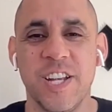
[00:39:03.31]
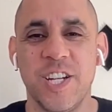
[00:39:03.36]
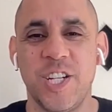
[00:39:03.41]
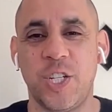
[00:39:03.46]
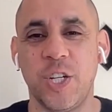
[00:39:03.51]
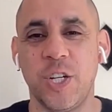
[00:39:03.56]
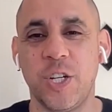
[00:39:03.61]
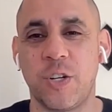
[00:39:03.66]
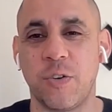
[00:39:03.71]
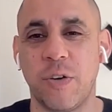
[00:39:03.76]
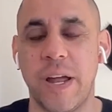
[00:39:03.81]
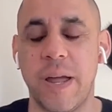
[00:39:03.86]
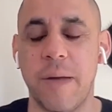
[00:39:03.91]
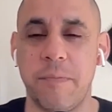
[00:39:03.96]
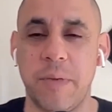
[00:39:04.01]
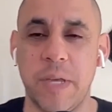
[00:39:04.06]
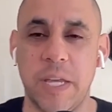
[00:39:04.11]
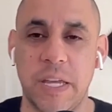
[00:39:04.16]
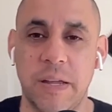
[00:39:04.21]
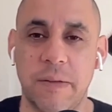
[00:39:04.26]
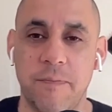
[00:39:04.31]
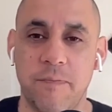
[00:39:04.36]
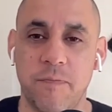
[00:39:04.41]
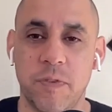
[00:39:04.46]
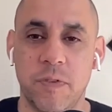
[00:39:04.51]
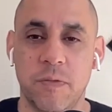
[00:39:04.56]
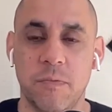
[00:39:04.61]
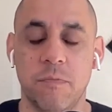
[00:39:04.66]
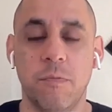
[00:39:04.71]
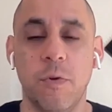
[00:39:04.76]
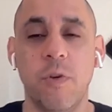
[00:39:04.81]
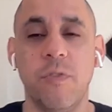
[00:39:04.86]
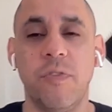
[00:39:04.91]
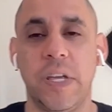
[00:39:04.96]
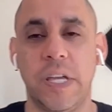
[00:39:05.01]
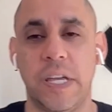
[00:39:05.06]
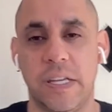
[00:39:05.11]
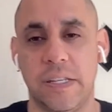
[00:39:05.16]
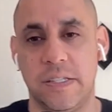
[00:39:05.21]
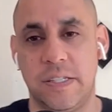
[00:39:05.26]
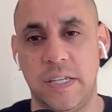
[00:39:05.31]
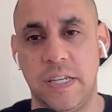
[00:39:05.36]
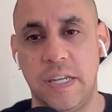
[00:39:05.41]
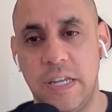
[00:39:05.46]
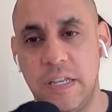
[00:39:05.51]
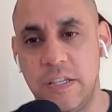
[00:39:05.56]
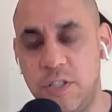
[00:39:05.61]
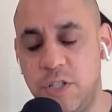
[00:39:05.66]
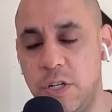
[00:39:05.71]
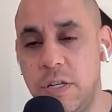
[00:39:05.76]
Should Grant be moving into ETH?